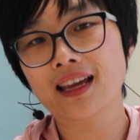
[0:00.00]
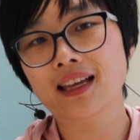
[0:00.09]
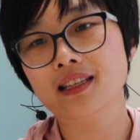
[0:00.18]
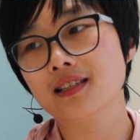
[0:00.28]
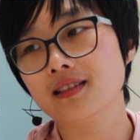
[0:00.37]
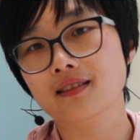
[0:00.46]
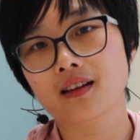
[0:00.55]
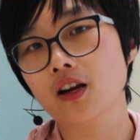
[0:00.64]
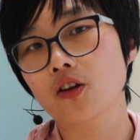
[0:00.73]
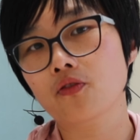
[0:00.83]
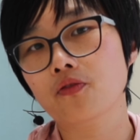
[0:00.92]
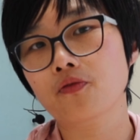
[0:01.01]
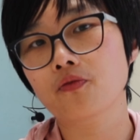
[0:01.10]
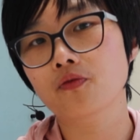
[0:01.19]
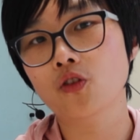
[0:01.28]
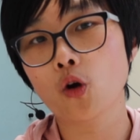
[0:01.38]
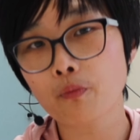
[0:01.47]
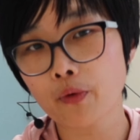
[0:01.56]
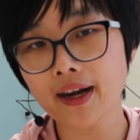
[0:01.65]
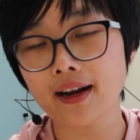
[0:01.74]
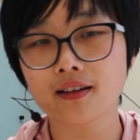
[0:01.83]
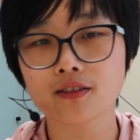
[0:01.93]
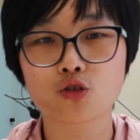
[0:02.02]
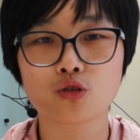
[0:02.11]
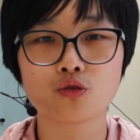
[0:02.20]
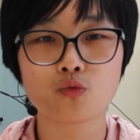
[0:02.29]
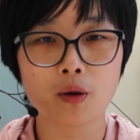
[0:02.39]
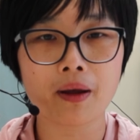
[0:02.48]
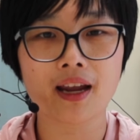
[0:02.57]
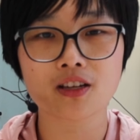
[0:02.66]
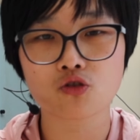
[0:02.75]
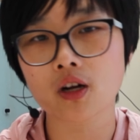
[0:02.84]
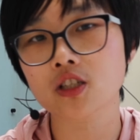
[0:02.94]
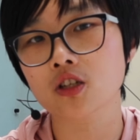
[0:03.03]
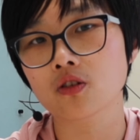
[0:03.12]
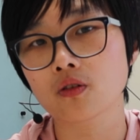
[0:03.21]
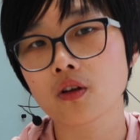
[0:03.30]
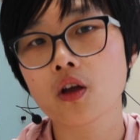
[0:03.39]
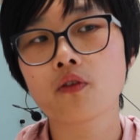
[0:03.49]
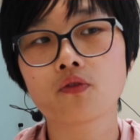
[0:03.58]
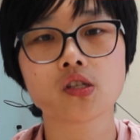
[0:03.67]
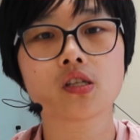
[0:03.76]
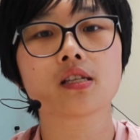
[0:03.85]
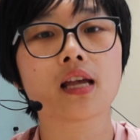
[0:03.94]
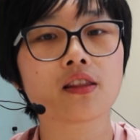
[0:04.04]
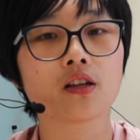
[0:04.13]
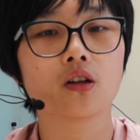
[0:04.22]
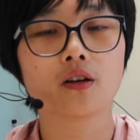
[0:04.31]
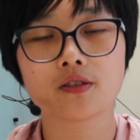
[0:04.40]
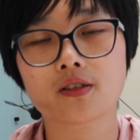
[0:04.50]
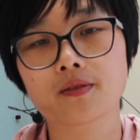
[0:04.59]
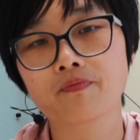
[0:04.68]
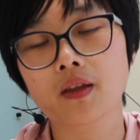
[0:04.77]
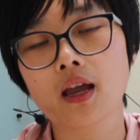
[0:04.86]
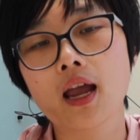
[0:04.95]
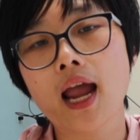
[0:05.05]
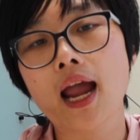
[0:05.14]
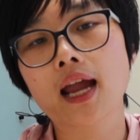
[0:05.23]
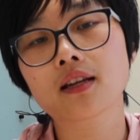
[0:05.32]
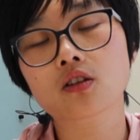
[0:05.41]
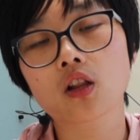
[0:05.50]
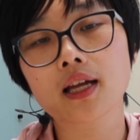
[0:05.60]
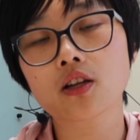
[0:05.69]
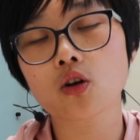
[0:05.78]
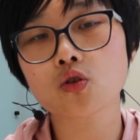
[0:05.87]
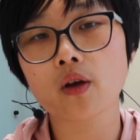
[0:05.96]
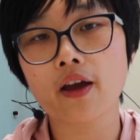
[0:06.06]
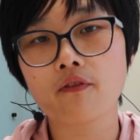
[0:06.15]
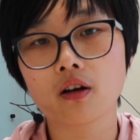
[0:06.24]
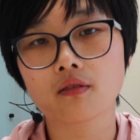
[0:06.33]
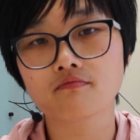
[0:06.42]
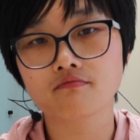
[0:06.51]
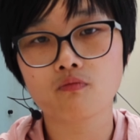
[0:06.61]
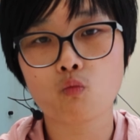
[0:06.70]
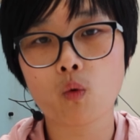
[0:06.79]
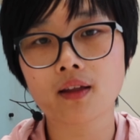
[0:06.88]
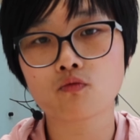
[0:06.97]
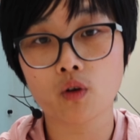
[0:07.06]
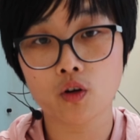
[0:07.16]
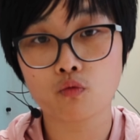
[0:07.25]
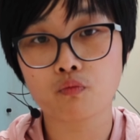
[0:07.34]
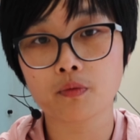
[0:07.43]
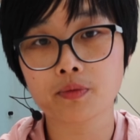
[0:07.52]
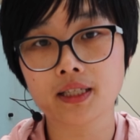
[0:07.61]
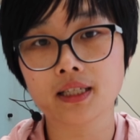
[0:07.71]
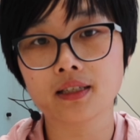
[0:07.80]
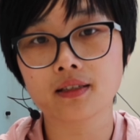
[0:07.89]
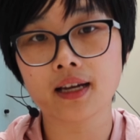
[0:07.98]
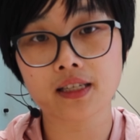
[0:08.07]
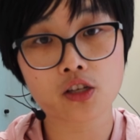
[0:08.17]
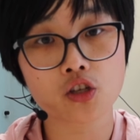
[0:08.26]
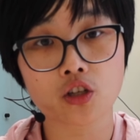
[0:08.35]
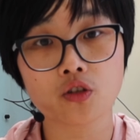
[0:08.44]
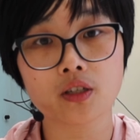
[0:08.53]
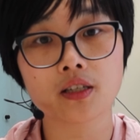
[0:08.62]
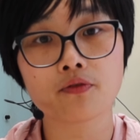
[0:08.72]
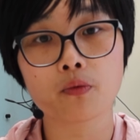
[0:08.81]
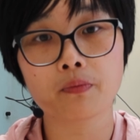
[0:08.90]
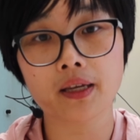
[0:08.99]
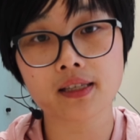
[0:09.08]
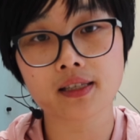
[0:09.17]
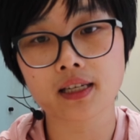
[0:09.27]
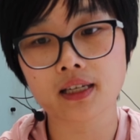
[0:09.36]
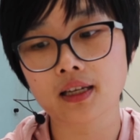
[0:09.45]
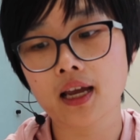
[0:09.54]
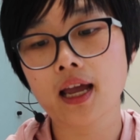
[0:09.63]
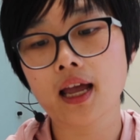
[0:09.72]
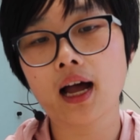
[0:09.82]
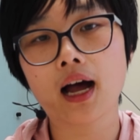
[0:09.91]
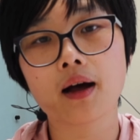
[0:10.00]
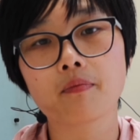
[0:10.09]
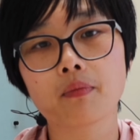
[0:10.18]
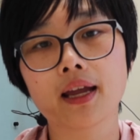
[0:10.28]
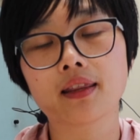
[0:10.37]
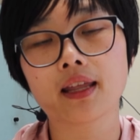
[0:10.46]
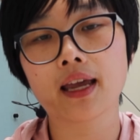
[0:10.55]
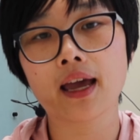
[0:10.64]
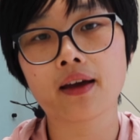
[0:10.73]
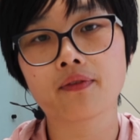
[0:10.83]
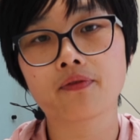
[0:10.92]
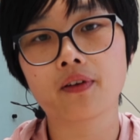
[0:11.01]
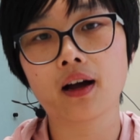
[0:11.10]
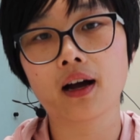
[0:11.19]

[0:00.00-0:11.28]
it's kind of no-brainer to repay construction loan versus other loans. And client also have one rental property as a security for BNZ, and they have